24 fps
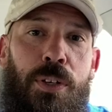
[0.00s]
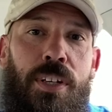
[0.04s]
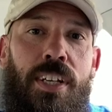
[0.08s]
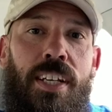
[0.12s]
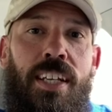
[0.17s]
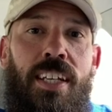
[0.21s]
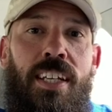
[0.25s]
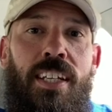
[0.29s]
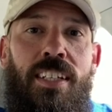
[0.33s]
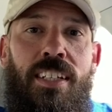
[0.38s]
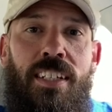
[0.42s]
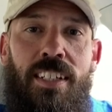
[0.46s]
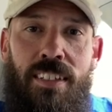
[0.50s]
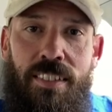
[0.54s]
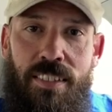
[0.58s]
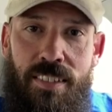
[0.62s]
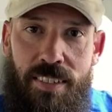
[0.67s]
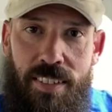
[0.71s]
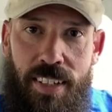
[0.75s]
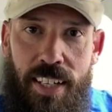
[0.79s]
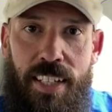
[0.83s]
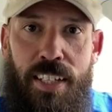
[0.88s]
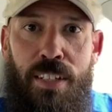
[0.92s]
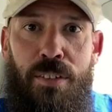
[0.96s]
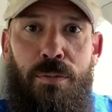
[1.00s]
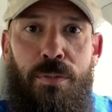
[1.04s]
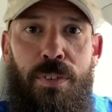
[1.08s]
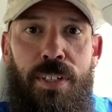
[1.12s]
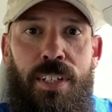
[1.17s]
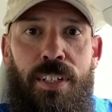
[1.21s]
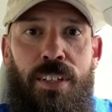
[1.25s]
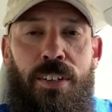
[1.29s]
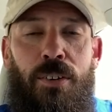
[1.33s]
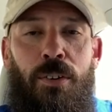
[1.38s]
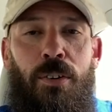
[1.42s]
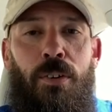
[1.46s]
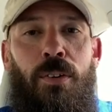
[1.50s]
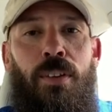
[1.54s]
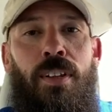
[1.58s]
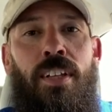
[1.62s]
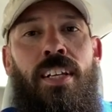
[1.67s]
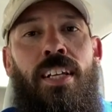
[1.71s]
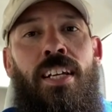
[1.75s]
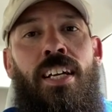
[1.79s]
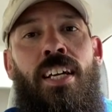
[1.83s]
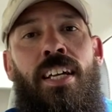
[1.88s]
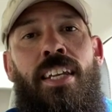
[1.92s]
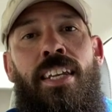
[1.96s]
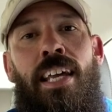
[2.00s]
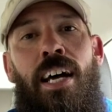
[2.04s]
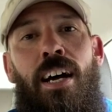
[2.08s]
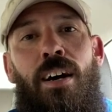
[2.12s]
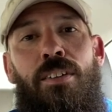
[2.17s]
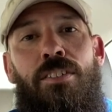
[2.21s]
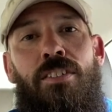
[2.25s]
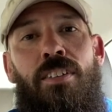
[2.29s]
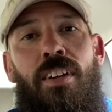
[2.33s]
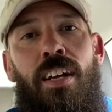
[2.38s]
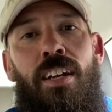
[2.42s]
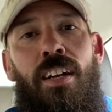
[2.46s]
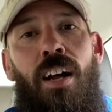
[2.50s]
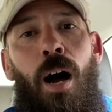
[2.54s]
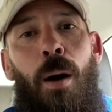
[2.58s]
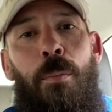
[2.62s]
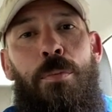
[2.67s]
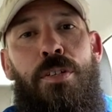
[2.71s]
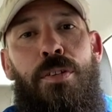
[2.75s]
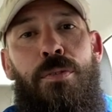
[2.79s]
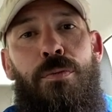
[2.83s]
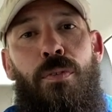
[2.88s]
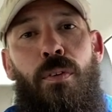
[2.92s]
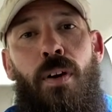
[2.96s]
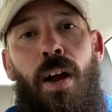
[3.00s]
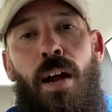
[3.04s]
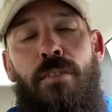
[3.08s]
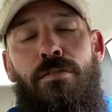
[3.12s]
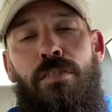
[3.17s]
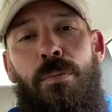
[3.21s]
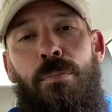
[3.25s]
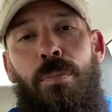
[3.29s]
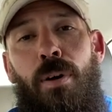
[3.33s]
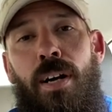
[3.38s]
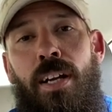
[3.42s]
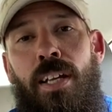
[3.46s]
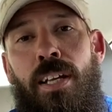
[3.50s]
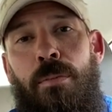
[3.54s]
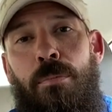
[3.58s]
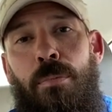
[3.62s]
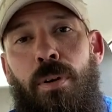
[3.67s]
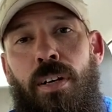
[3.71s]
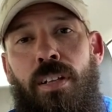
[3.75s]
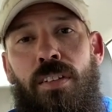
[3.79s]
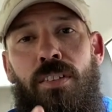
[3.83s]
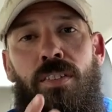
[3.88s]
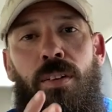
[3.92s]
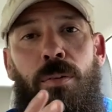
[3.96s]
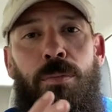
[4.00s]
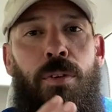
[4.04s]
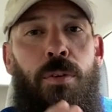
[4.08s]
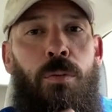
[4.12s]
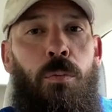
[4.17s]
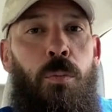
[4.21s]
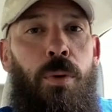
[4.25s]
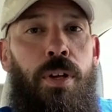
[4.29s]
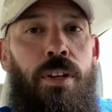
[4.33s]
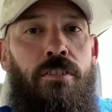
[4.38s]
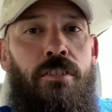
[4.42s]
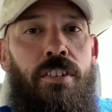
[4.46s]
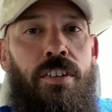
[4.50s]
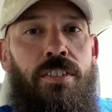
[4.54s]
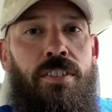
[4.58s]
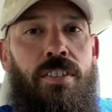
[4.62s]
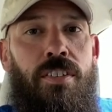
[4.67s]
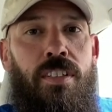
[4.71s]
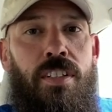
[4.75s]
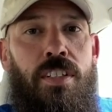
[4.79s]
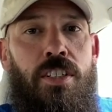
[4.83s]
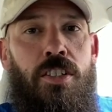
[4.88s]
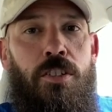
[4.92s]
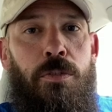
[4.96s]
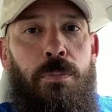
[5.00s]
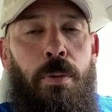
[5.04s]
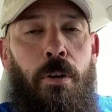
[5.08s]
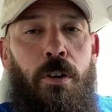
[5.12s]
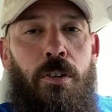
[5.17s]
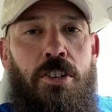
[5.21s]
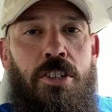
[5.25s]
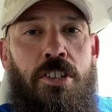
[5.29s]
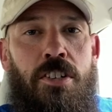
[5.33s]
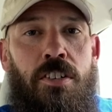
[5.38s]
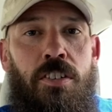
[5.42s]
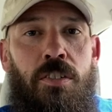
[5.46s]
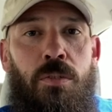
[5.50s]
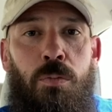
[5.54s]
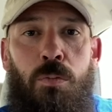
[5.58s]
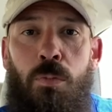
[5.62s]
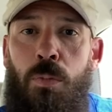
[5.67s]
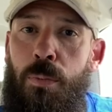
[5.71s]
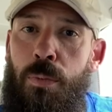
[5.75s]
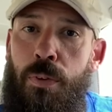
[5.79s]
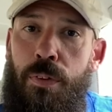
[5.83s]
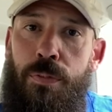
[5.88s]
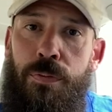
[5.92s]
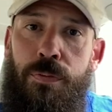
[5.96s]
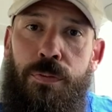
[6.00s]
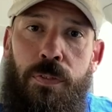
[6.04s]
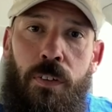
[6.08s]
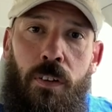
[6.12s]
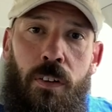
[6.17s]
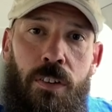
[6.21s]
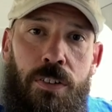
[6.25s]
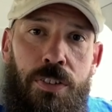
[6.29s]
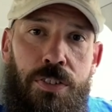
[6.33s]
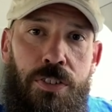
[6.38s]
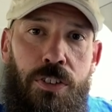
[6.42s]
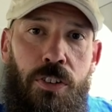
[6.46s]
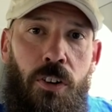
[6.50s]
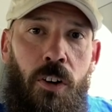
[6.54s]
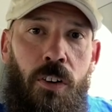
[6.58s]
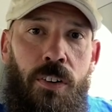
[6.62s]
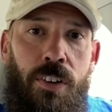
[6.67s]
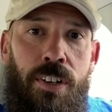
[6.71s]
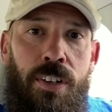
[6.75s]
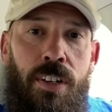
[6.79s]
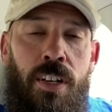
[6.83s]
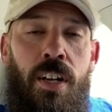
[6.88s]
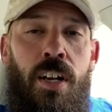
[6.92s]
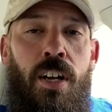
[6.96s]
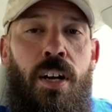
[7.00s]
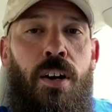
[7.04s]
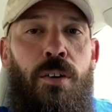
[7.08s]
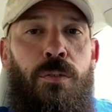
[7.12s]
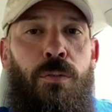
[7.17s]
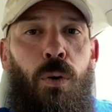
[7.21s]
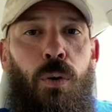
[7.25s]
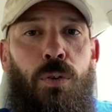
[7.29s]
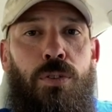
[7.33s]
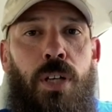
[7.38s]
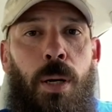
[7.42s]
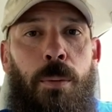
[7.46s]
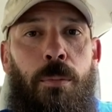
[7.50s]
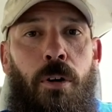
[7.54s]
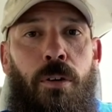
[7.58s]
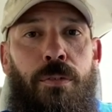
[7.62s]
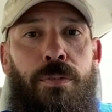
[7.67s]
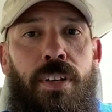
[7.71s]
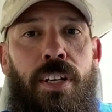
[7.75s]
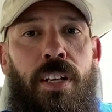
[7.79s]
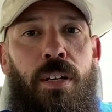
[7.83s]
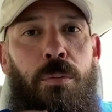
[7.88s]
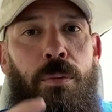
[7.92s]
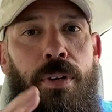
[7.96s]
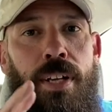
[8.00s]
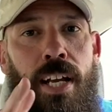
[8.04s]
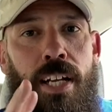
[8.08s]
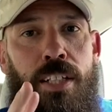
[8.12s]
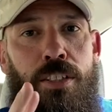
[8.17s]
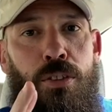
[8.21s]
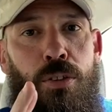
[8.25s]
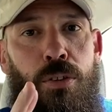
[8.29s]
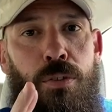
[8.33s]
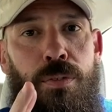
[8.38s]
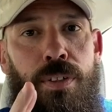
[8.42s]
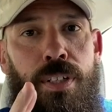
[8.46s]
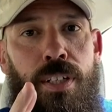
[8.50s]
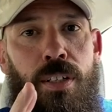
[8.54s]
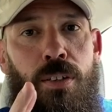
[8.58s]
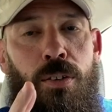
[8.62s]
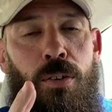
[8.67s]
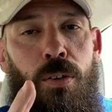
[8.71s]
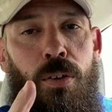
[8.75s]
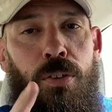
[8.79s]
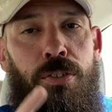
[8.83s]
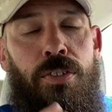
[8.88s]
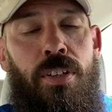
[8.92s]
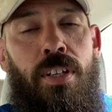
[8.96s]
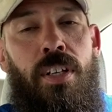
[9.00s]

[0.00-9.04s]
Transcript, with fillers: can get a second vehicle. Now, it's not an option for everybody, but it's something we recently just purchased. When we first started full-time RVing, we had 2 vehicles.